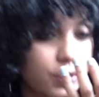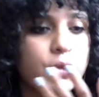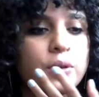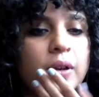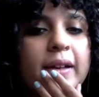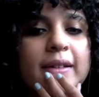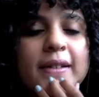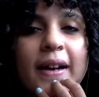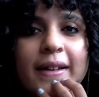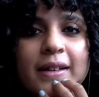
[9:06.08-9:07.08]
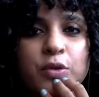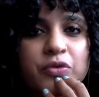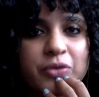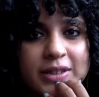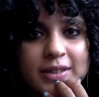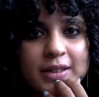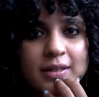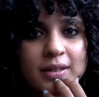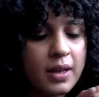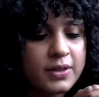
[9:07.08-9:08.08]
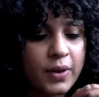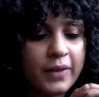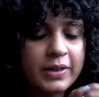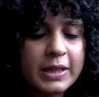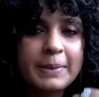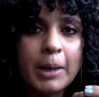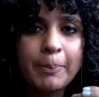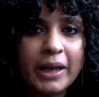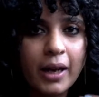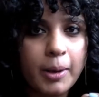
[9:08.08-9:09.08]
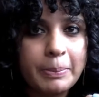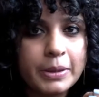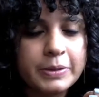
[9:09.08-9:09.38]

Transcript: know, like dying to visit. So every time I pick up